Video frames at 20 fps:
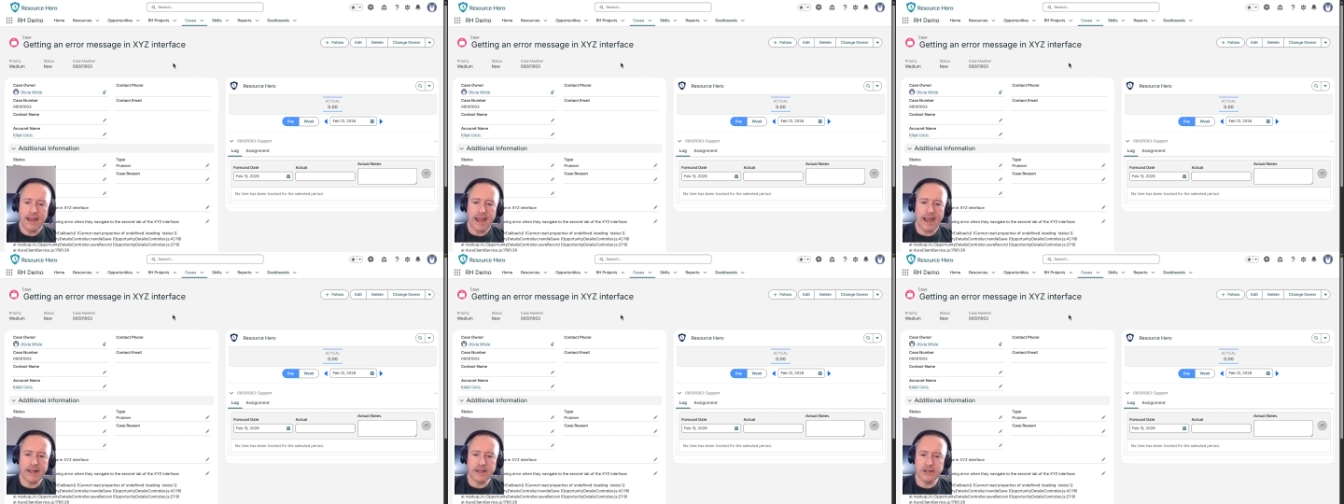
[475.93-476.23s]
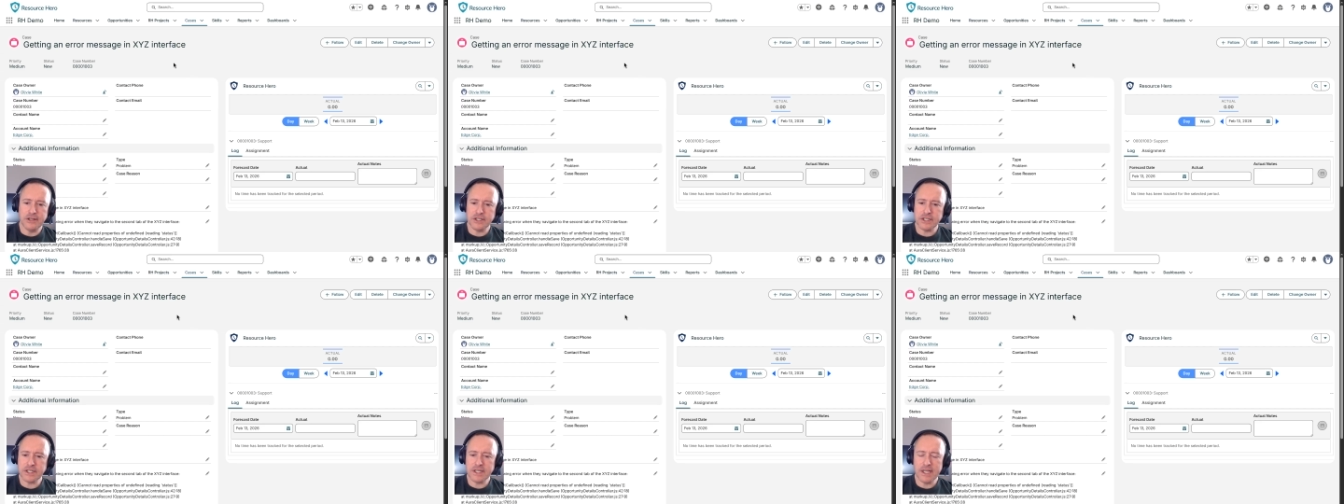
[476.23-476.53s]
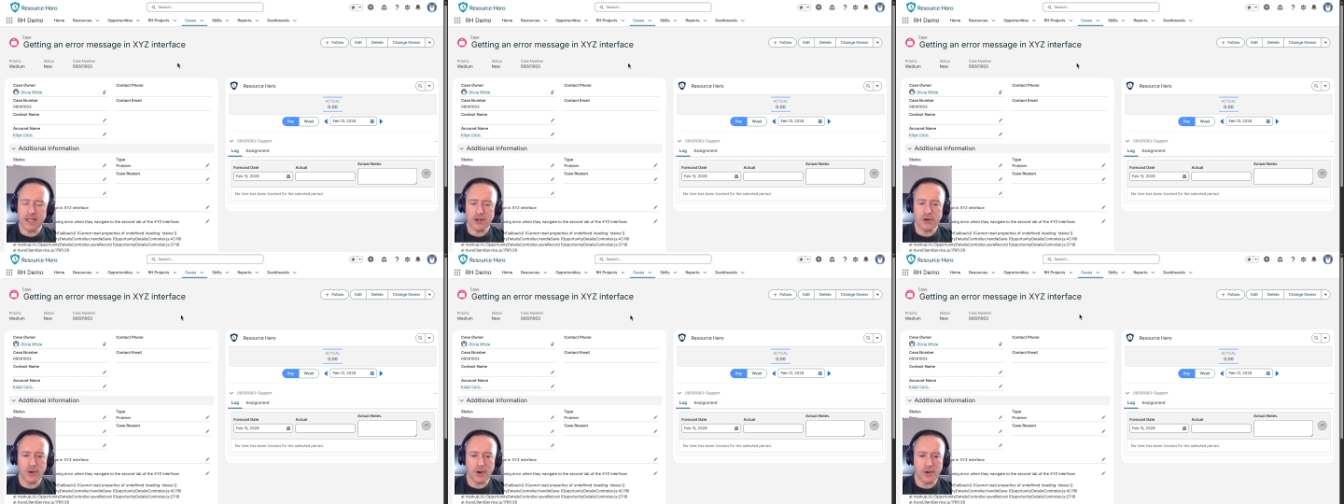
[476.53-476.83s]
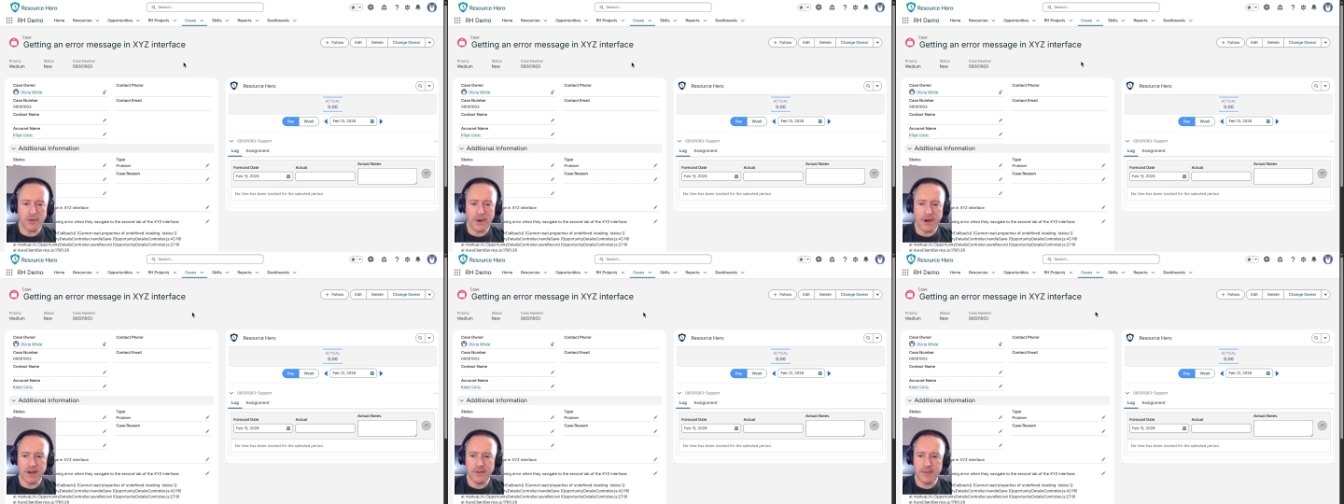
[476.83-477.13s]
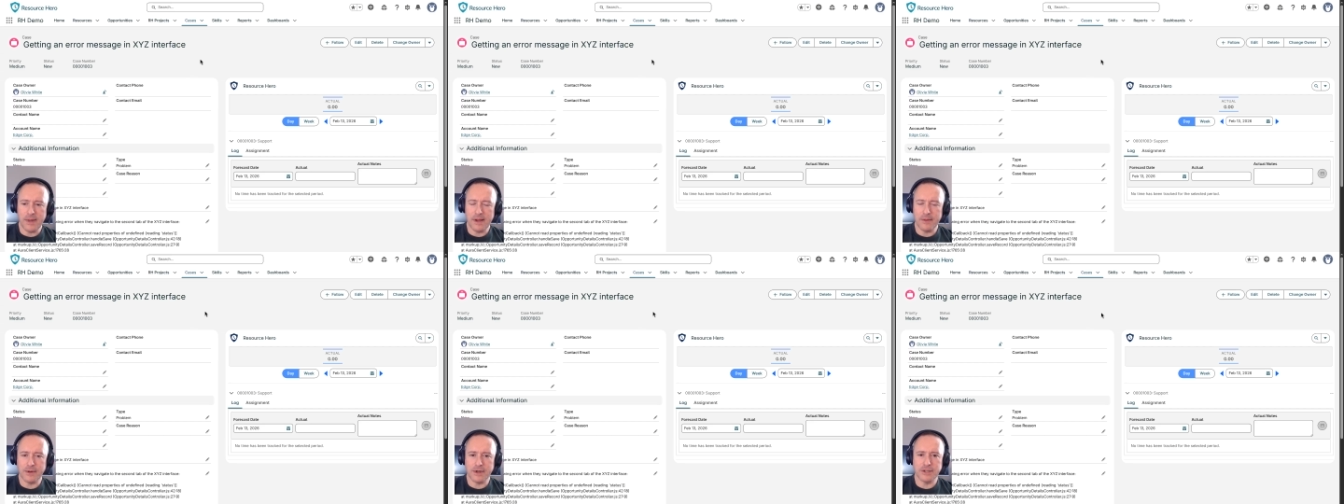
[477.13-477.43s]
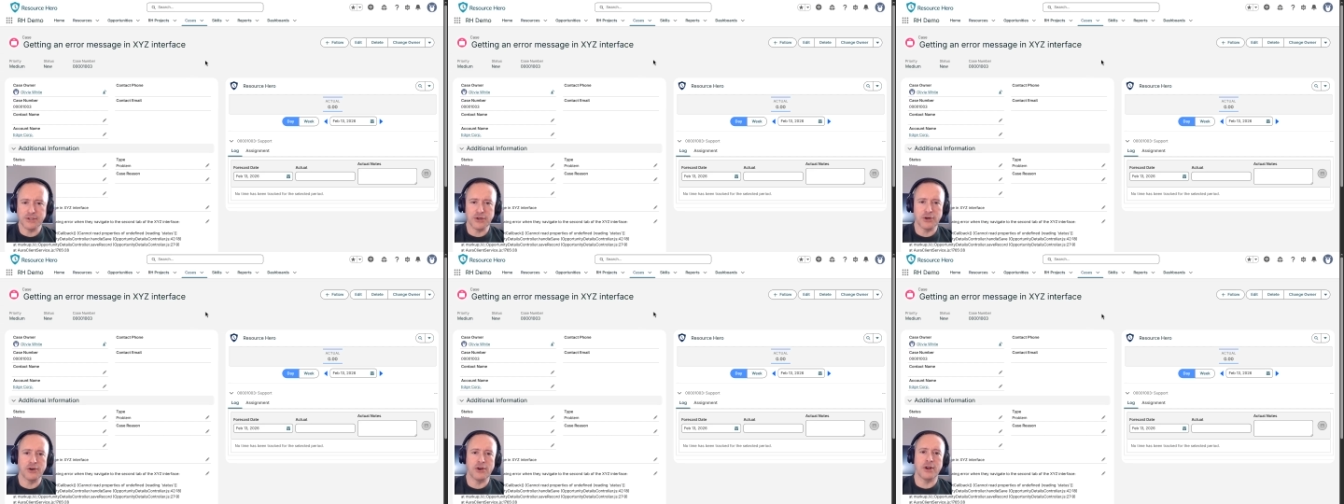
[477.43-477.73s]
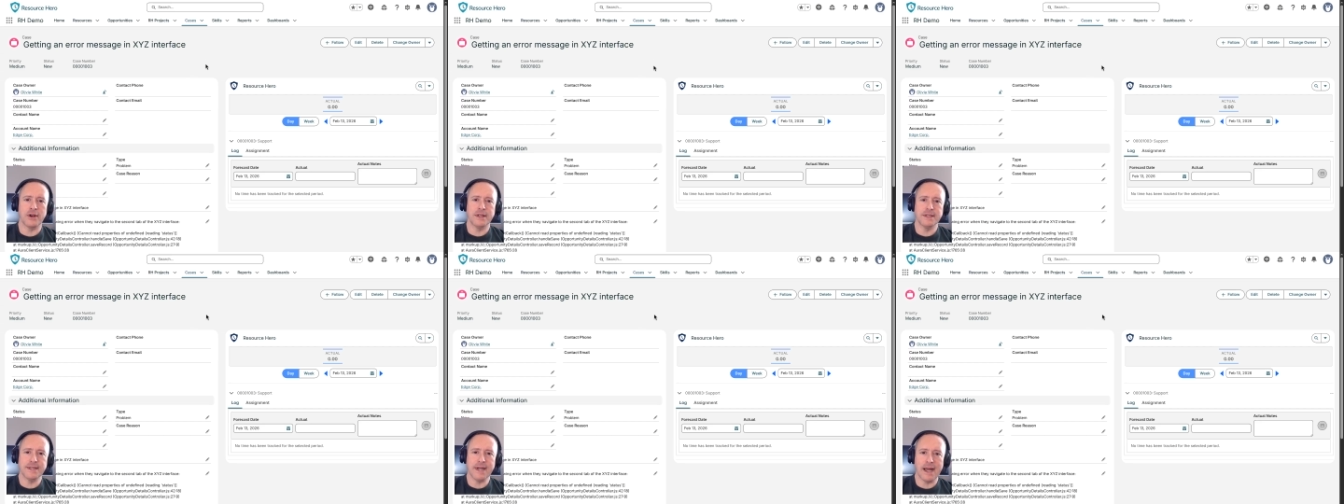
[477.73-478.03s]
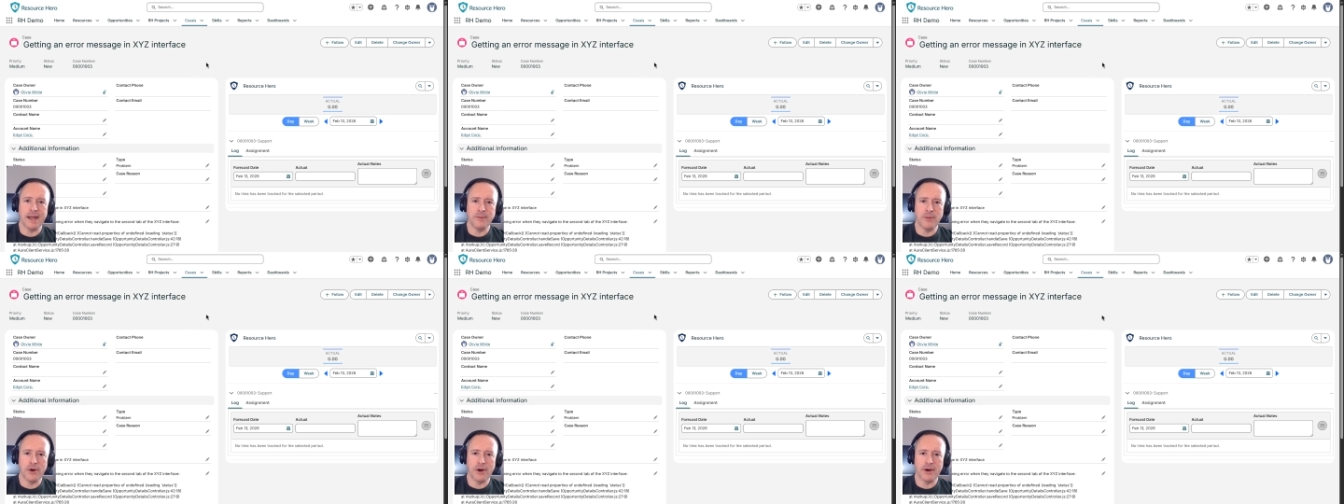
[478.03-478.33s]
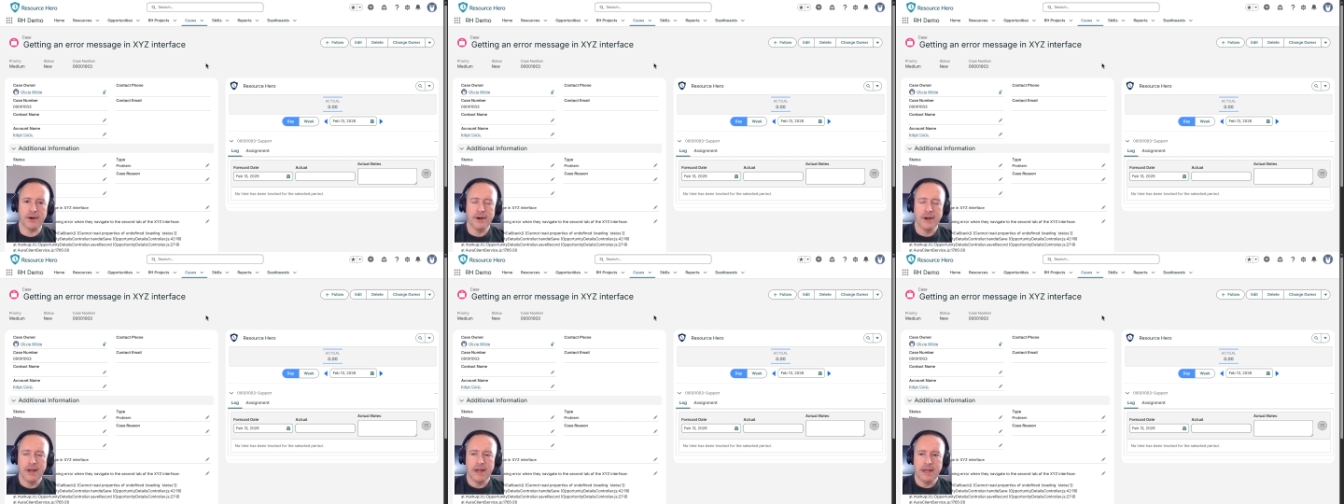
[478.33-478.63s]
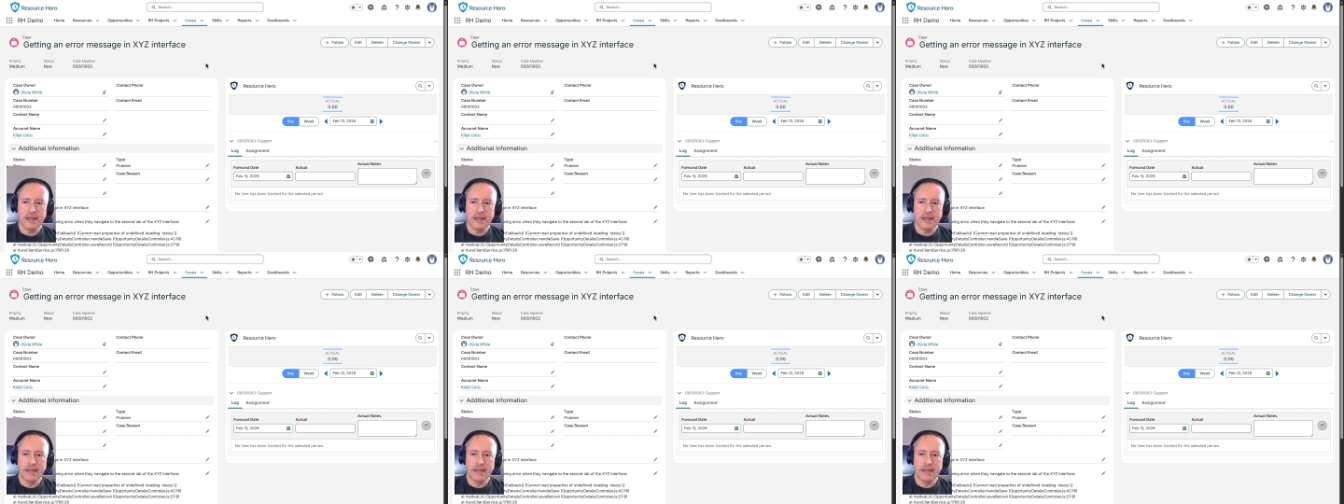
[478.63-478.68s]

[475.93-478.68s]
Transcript: and you just need a quick way to be able to turn on a timer